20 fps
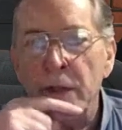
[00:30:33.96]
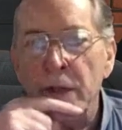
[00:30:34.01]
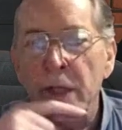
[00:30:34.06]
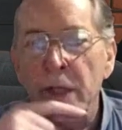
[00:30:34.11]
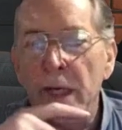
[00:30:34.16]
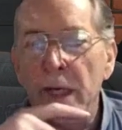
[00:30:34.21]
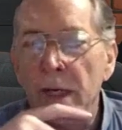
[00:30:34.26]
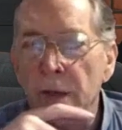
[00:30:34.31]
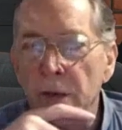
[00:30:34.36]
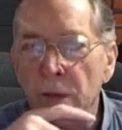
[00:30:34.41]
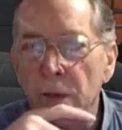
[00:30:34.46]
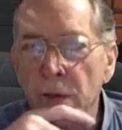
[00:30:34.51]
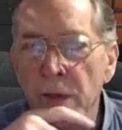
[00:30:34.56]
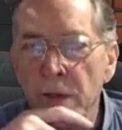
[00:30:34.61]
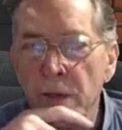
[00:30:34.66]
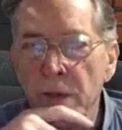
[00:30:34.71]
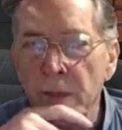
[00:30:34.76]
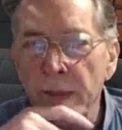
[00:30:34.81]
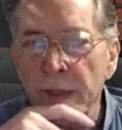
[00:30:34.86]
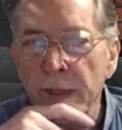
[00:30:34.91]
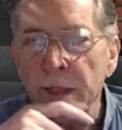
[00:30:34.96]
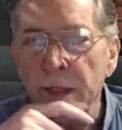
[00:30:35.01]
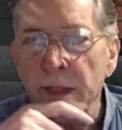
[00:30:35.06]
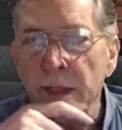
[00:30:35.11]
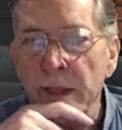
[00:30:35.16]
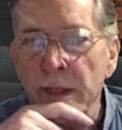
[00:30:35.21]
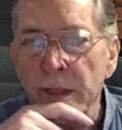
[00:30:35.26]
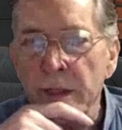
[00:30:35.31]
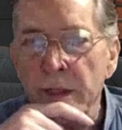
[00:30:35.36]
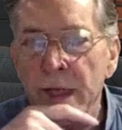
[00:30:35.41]
the Earth always spins in
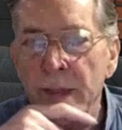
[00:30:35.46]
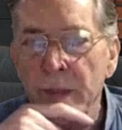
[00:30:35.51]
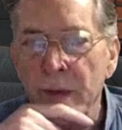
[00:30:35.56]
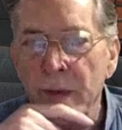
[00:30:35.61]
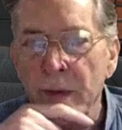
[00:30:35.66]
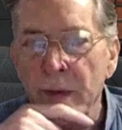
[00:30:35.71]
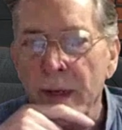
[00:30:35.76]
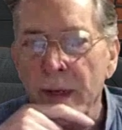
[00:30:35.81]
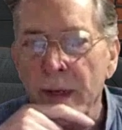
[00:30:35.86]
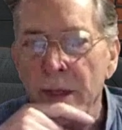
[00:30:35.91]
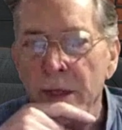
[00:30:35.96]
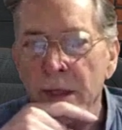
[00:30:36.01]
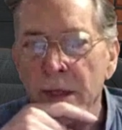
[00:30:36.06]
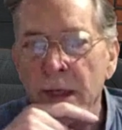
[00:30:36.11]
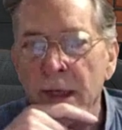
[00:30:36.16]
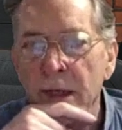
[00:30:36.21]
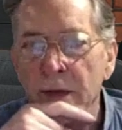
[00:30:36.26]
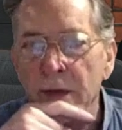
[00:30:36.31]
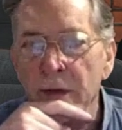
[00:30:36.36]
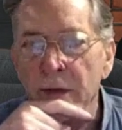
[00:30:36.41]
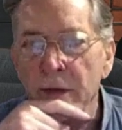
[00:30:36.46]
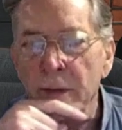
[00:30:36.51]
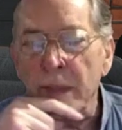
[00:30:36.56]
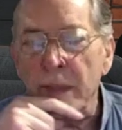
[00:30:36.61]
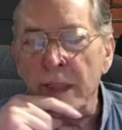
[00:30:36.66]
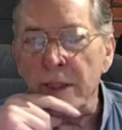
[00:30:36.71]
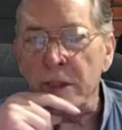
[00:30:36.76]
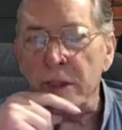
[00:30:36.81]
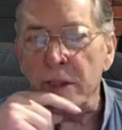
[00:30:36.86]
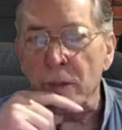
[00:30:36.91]
the same direction. It goes from
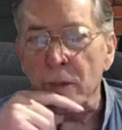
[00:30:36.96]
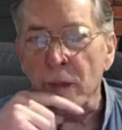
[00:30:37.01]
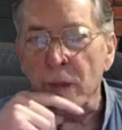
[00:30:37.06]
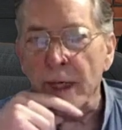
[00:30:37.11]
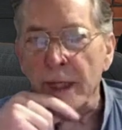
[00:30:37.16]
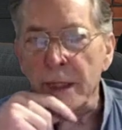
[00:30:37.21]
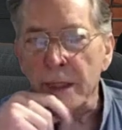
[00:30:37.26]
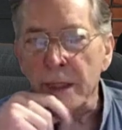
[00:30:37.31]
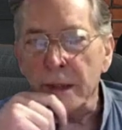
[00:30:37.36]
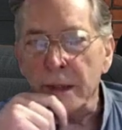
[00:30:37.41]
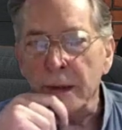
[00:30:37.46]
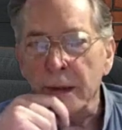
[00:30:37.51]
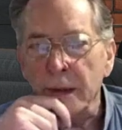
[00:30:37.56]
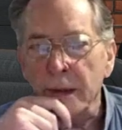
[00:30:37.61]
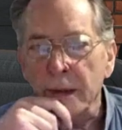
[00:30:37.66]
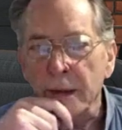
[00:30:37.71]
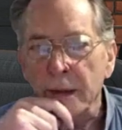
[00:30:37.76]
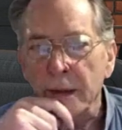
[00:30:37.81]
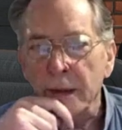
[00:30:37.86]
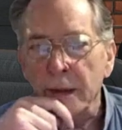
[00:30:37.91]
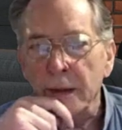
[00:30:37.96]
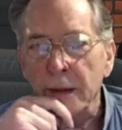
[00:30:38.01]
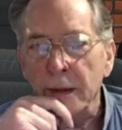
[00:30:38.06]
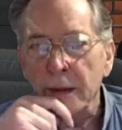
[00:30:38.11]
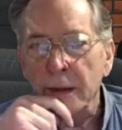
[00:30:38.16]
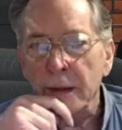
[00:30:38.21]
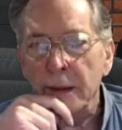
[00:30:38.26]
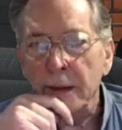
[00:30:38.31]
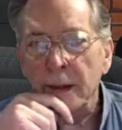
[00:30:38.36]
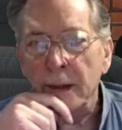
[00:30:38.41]
east to west.
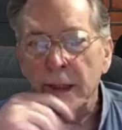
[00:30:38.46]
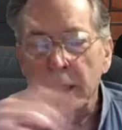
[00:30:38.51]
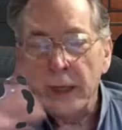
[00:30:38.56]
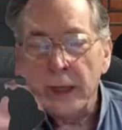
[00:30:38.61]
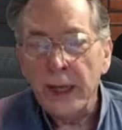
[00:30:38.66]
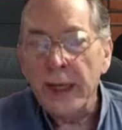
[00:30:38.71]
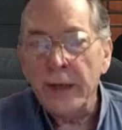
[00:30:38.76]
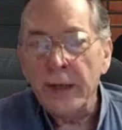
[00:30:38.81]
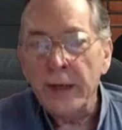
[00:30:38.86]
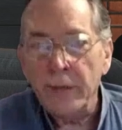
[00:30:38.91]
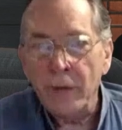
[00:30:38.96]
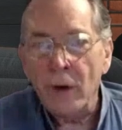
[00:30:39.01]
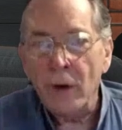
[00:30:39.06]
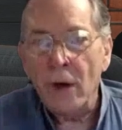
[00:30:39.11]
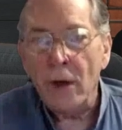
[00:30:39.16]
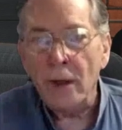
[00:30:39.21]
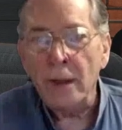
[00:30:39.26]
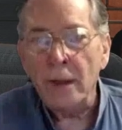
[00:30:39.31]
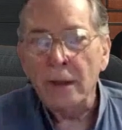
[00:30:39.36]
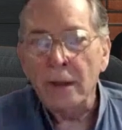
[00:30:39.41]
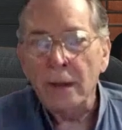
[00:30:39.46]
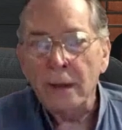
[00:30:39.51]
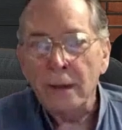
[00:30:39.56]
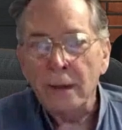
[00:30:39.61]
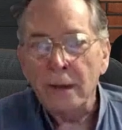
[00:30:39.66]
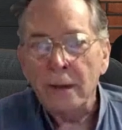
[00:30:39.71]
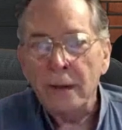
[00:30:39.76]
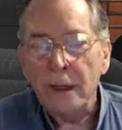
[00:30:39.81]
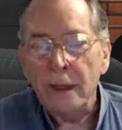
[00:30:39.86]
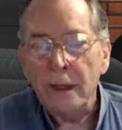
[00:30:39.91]
You get it wrong,
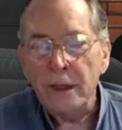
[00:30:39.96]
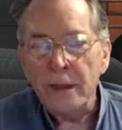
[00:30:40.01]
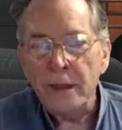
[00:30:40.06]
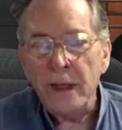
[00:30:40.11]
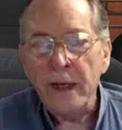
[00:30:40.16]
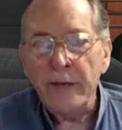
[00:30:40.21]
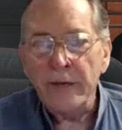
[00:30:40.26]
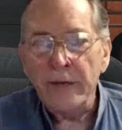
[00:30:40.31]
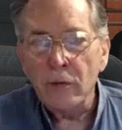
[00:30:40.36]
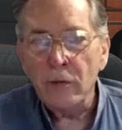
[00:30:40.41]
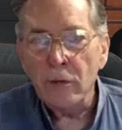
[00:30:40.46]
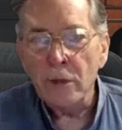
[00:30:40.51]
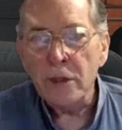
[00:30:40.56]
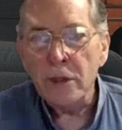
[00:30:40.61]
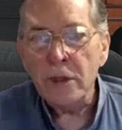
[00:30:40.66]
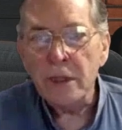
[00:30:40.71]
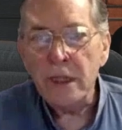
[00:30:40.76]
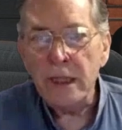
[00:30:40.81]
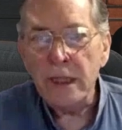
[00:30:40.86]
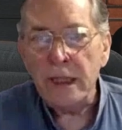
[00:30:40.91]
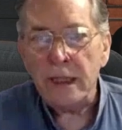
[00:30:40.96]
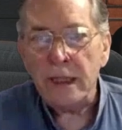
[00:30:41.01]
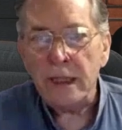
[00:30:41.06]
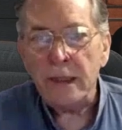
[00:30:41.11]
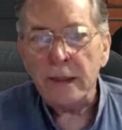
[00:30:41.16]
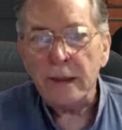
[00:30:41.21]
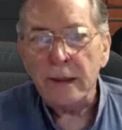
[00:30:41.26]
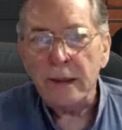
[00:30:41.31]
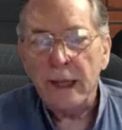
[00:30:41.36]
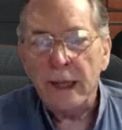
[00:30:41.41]
it's there for all to see.
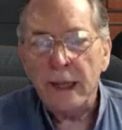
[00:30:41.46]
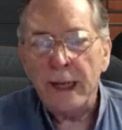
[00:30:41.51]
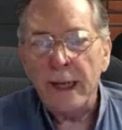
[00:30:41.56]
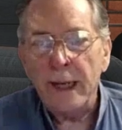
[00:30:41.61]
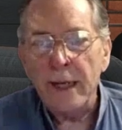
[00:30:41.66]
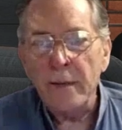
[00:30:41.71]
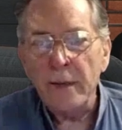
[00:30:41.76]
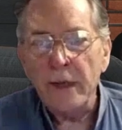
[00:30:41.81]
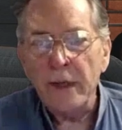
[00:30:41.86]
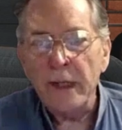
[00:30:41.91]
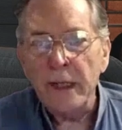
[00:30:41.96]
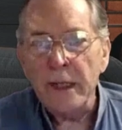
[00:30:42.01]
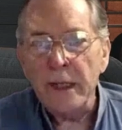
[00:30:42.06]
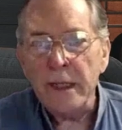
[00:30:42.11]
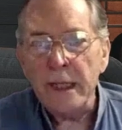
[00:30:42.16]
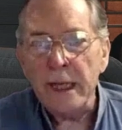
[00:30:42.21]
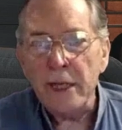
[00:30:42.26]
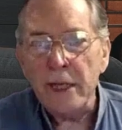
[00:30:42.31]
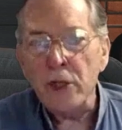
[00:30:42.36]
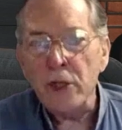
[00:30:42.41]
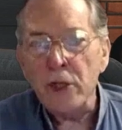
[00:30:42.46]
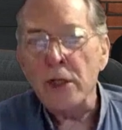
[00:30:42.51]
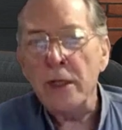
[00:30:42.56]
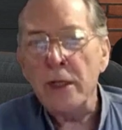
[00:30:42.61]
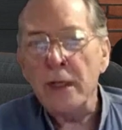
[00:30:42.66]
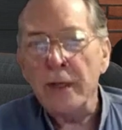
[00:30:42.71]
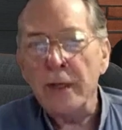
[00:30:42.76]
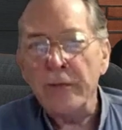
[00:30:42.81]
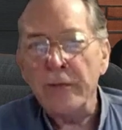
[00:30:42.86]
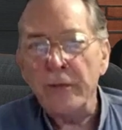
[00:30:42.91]
And anybody intelligent
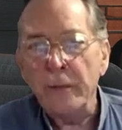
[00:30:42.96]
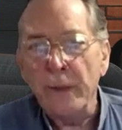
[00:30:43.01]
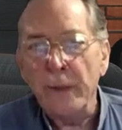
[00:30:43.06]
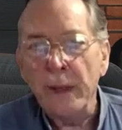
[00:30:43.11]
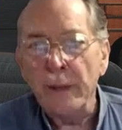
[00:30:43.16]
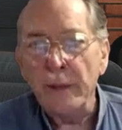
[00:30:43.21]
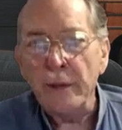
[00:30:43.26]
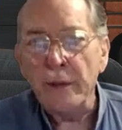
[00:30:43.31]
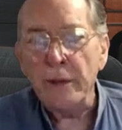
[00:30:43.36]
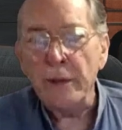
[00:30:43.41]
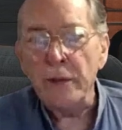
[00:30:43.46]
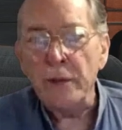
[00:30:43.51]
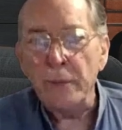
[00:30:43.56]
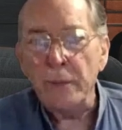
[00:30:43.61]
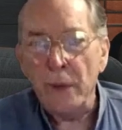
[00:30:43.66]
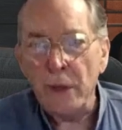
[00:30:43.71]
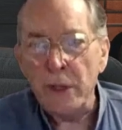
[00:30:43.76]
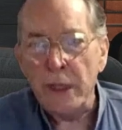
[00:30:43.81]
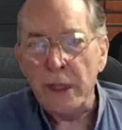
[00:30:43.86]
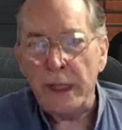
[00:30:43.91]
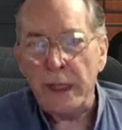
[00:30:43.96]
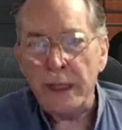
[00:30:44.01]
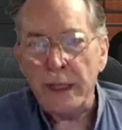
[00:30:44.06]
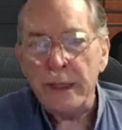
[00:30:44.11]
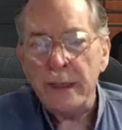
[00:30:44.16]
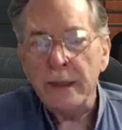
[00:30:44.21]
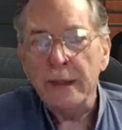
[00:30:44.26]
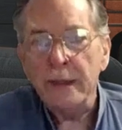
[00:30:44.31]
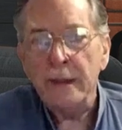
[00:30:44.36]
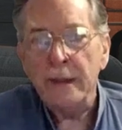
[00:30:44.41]
enough to be able to spot it
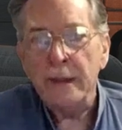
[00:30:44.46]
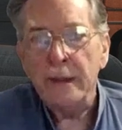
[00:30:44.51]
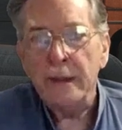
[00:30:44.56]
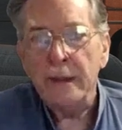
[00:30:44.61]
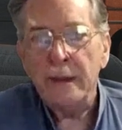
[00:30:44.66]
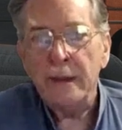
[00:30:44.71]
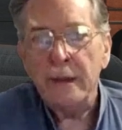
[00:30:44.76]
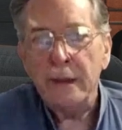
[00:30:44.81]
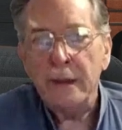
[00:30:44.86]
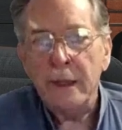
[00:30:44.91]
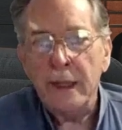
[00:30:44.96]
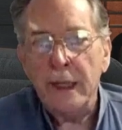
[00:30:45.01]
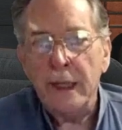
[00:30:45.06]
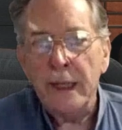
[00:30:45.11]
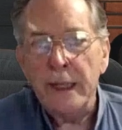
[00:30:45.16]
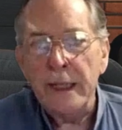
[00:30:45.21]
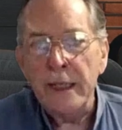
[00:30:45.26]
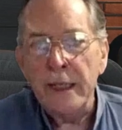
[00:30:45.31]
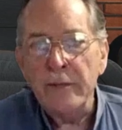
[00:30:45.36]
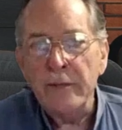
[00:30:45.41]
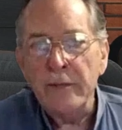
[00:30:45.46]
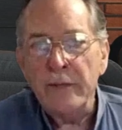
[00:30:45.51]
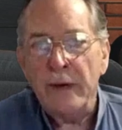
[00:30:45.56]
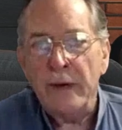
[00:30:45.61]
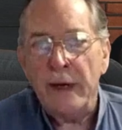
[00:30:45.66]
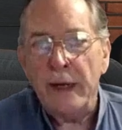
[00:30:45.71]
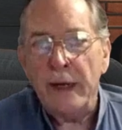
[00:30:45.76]
can identify